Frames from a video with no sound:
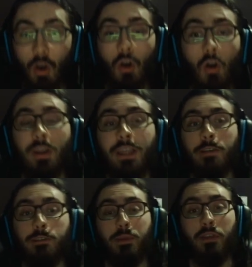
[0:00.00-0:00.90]
Oh, and he
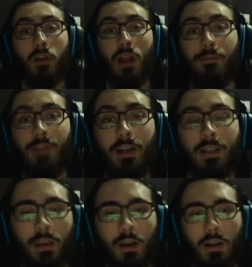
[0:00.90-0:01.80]
gives me the ground
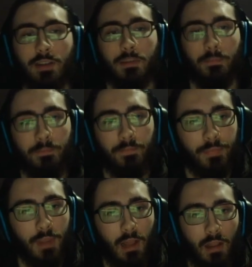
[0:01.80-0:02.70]
valley. Awesome.
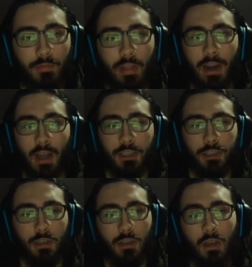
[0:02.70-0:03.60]
I love that
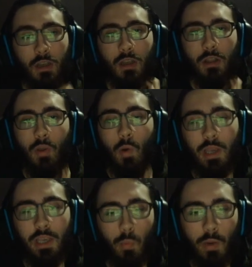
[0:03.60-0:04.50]
actually. The
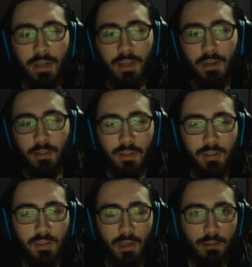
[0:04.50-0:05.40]
way he went into
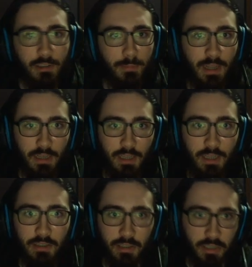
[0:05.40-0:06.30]
this tells me that he
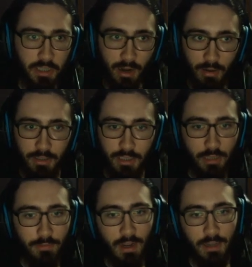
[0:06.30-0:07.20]
is
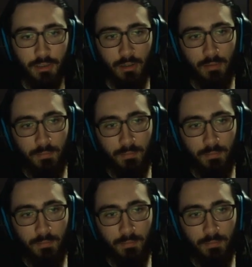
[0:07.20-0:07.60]
guaranteed faster.